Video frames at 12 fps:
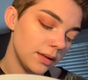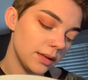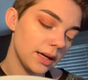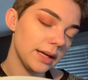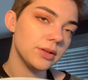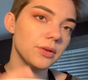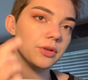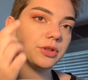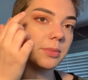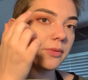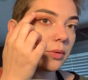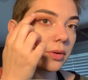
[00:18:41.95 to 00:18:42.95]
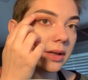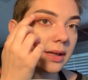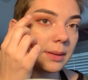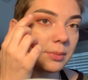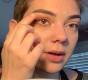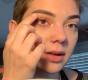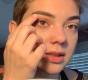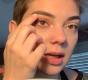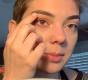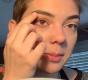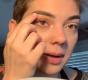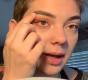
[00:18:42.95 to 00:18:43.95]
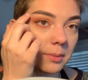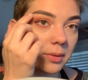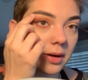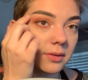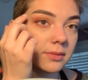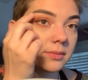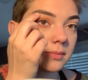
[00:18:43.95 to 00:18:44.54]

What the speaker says: that I told you before, and I put it on top of my eyebrow,